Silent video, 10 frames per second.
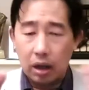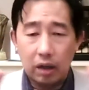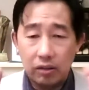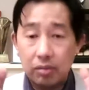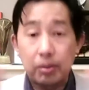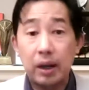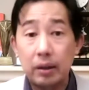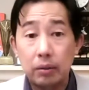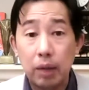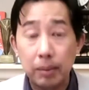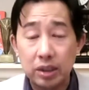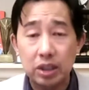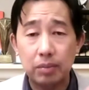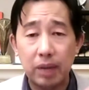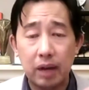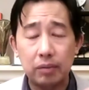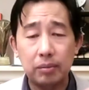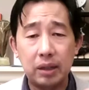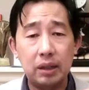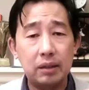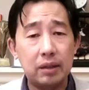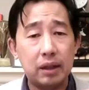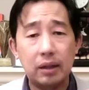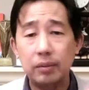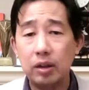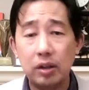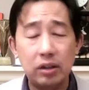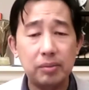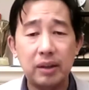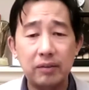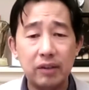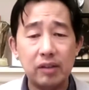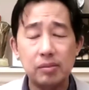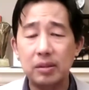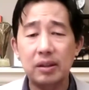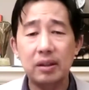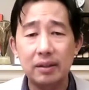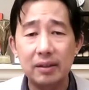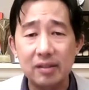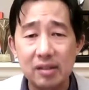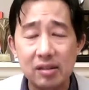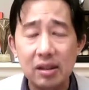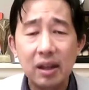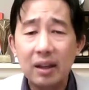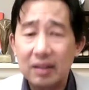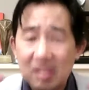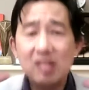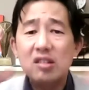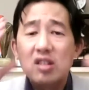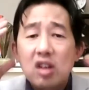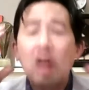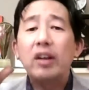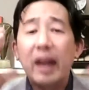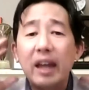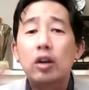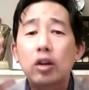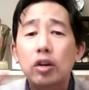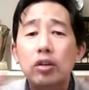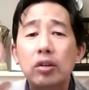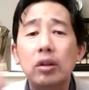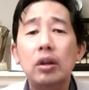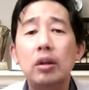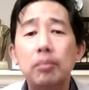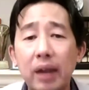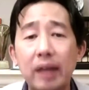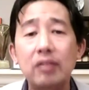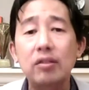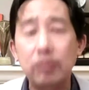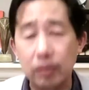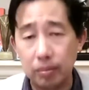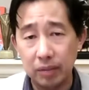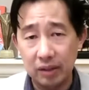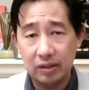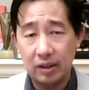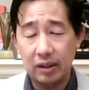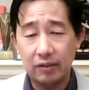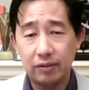spread rubbish about me, that I'm going to lose my investment, then this is not a good place for me to live.